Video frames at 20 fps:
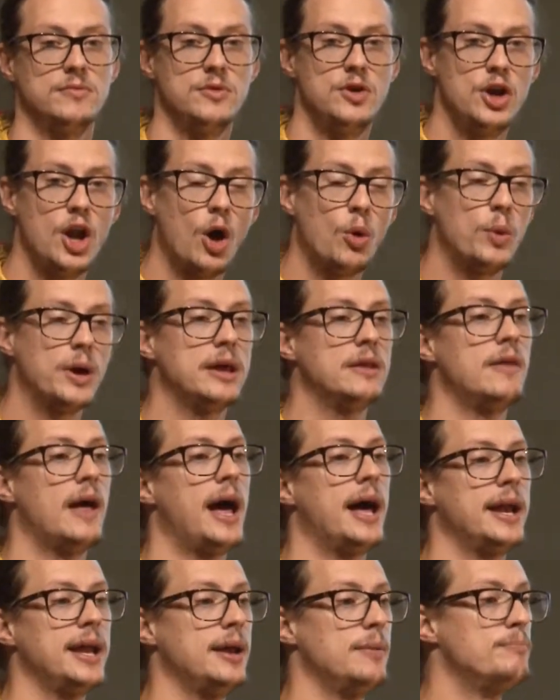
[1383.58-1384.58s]
knowing
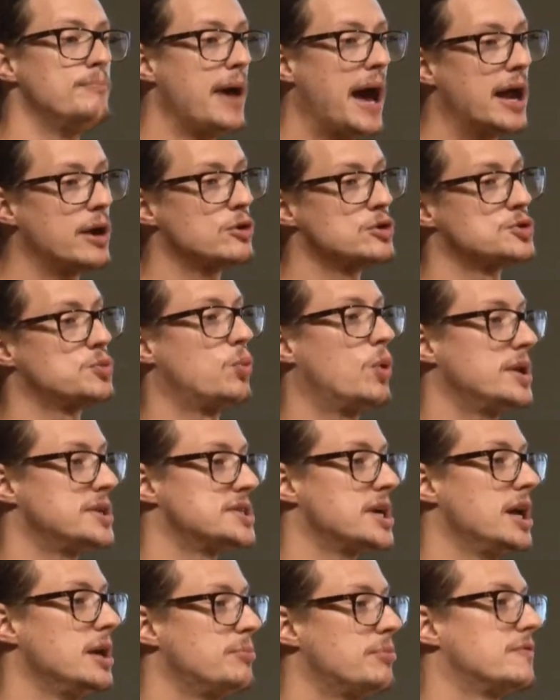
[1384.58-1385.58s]
that it matters
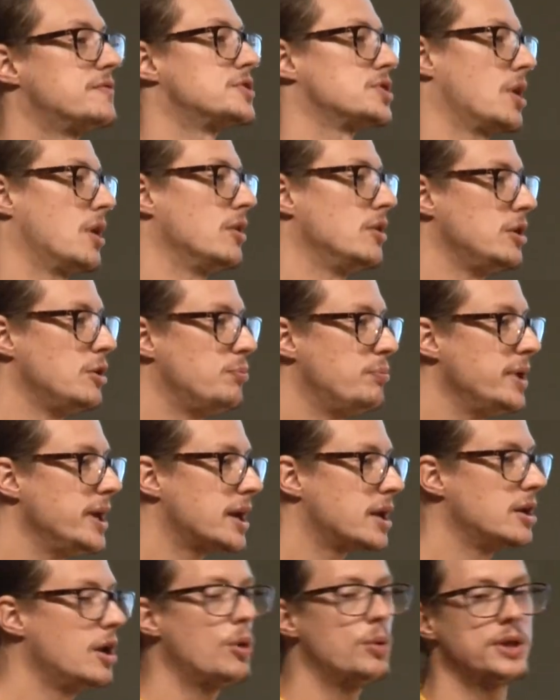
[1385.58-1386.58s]
what type of chart you
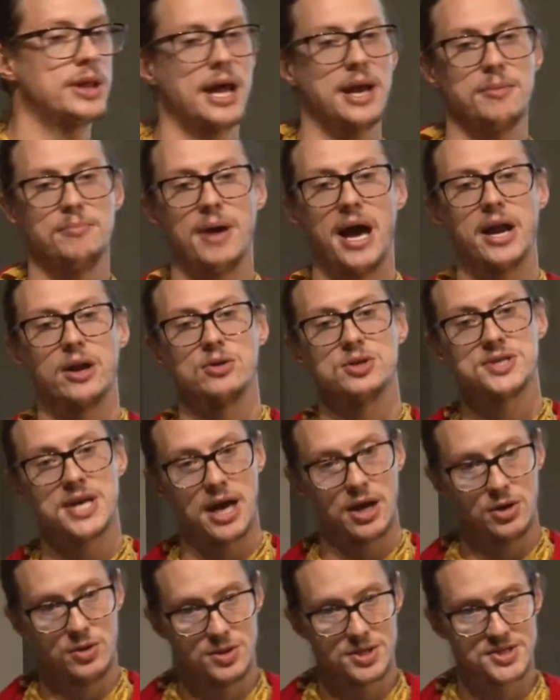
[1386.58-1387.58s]
pick, knowing that it matters
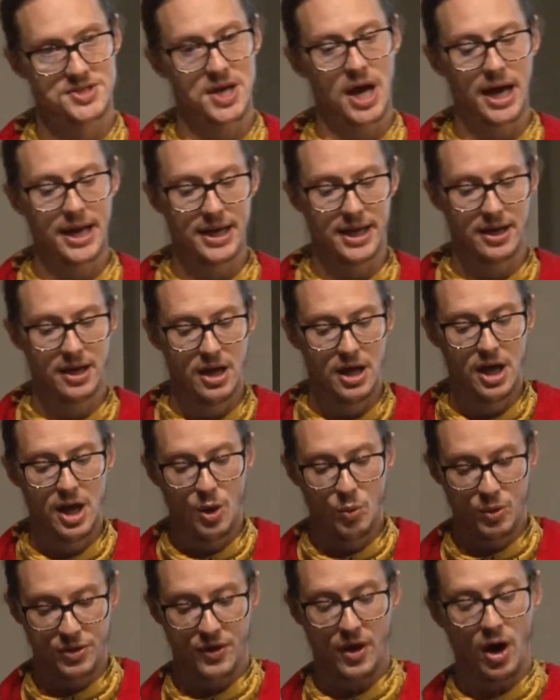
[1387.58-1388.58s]
how you design it.
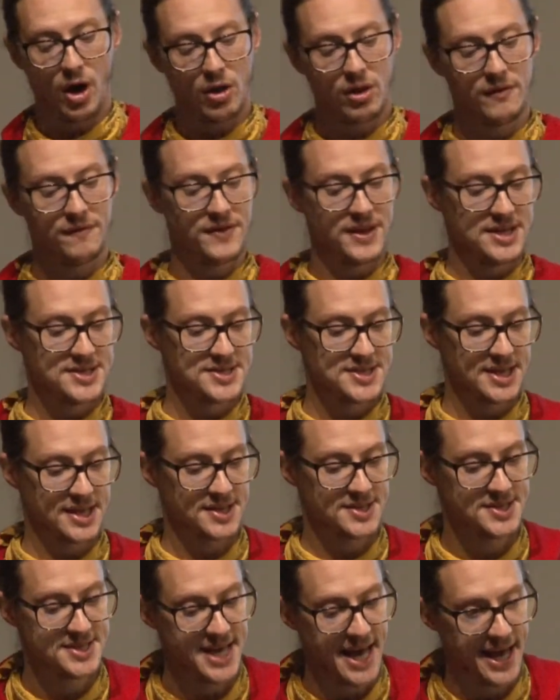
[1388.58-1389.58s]
With all of these
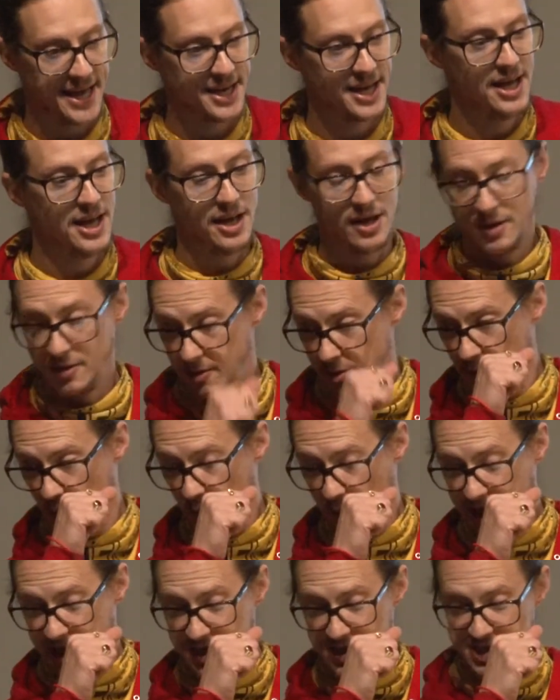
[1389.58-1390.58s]
things said,
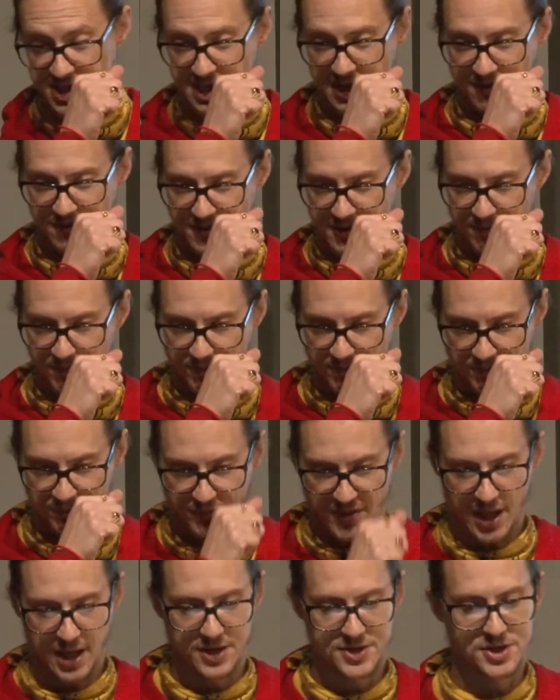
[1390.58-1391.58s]
we can shift,
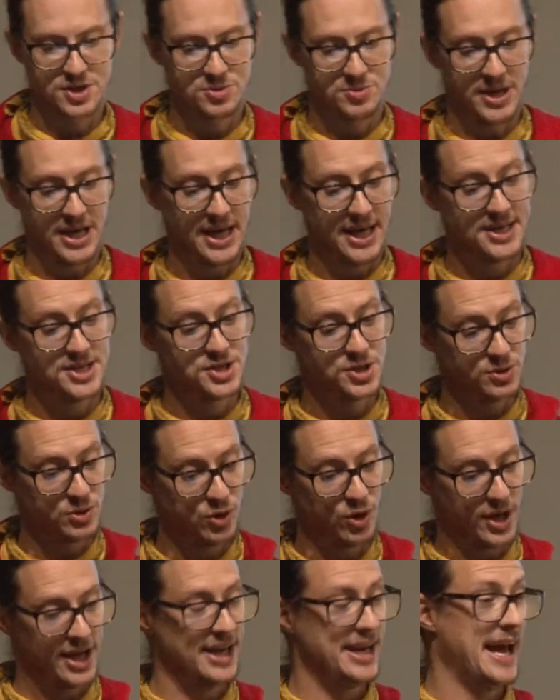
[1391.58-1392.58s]
into
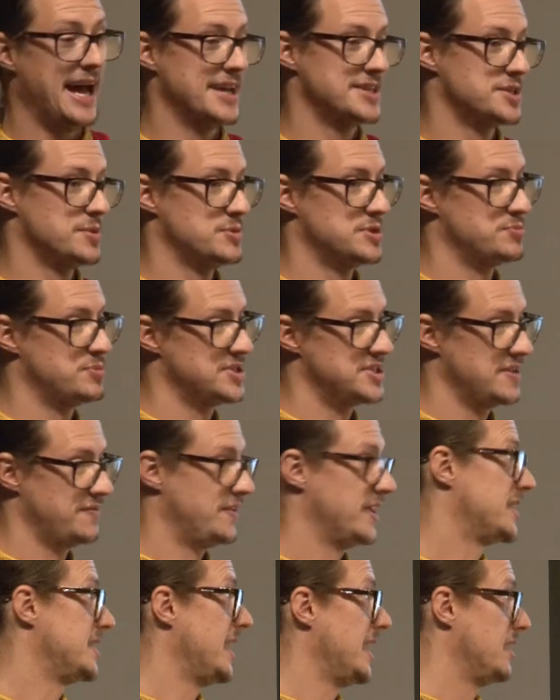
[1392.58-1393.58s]
looking at some
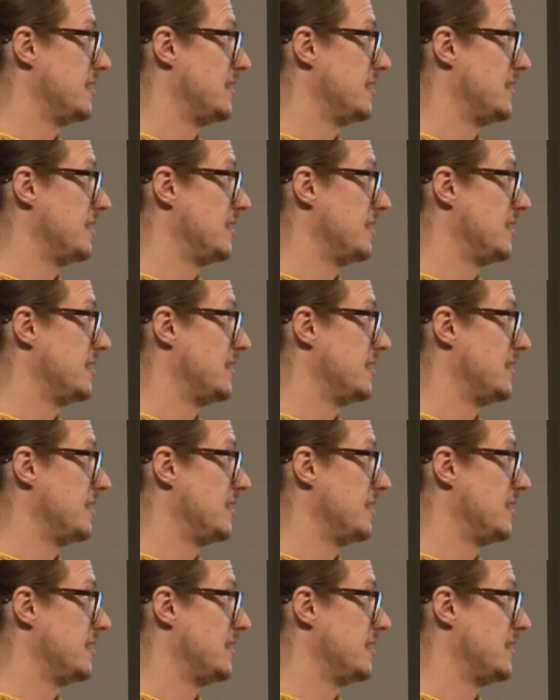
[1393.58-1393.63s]
specific